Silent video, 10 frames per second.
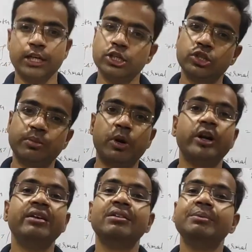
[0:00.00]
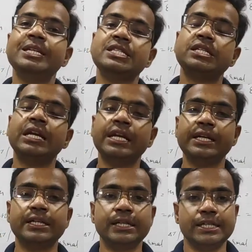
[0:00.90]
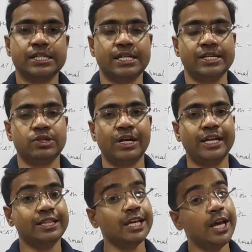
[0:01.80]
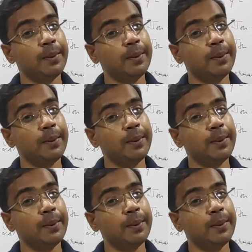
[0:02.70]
So the body will be still in its natural length,